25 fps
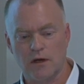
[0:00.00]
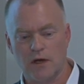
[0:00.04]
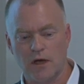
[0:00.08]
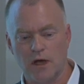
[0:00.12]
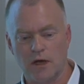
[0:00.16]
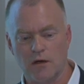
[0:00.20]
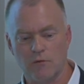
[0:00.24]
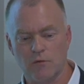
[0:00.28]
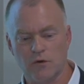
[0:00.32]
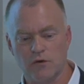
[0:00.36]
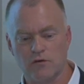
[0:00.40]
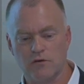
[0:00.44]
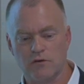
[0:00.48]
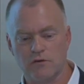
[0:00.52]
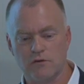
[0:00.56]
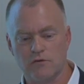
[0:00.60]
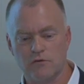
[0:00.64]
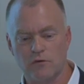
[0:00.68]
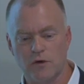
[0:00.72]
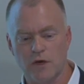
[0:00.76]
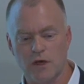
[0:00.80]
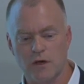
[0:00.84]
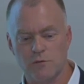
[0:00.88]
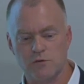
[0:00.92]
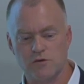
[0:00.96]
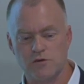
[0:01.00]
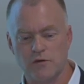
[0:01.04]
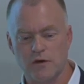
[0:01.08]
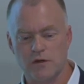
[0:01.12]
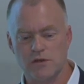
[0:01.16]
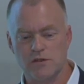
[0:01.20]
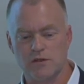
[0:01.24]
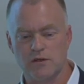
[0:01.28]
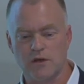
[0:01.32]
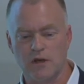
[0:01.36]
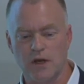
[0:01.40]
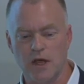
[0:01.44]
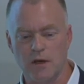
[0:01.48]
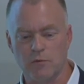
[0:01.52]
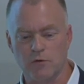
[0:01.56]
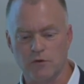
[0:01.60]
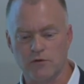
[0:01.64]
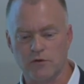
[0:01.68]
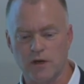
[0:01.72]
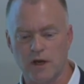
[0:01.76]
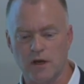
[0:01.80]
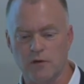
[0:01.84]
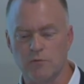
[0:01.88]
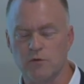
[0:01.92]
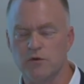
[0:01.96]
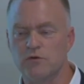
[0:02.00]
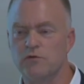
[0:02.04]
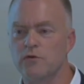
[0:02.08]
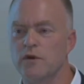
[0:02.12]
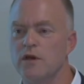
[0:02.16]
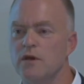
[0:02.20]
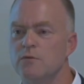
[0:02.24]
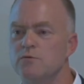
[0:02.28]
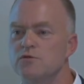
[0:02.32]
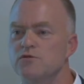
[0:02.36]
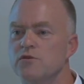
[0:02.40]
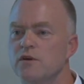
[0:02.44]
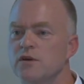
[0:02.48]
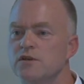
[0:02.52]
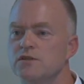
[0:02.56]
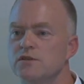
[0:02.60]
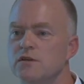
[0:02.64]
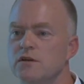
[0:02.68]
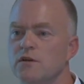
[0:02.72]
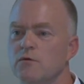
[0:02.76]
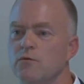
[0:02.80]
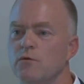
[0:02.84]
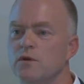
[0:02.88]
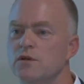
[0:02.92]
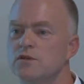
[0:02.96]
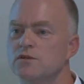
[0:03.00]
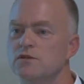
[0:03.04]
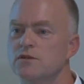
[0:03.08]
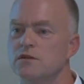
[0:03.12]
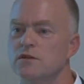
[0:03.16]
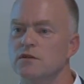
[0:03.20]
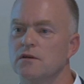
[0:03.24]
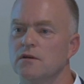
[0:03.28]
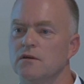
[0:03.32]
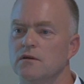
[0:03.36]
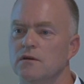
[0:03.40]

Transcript: element tree abstraction, the labeled element tree abstraction, in which